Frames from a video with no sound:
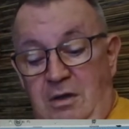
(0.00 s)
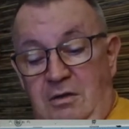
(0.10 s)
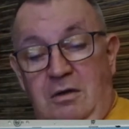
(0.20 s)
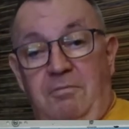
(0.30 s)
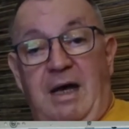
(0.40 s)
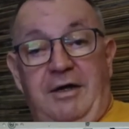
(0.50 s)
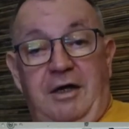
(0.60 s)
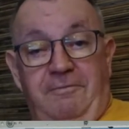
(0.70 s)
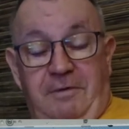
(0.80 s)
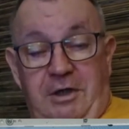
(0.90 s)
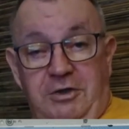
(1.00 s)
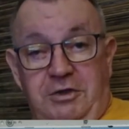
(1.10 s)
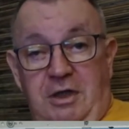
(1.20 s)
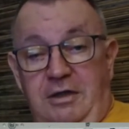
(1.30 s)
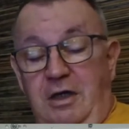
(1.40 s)
And by
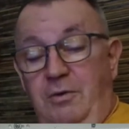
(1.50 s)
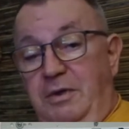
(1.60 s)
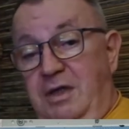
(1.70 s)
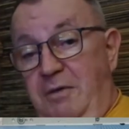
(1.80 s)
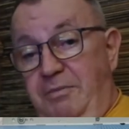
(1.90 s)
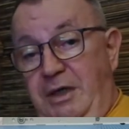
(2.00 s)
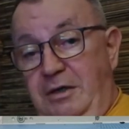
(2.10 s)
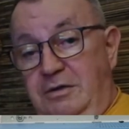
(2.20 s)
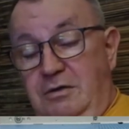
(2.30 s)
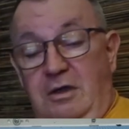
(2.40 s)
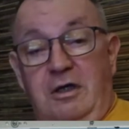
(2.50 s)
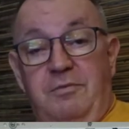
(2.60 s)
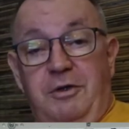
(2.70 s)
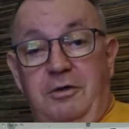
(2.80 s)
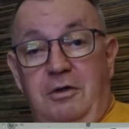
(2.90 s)
definition, I'll tell you what that means. The
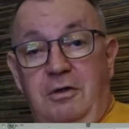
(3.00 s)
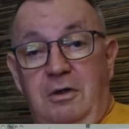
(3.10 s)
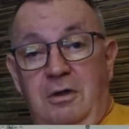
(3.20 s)
limiter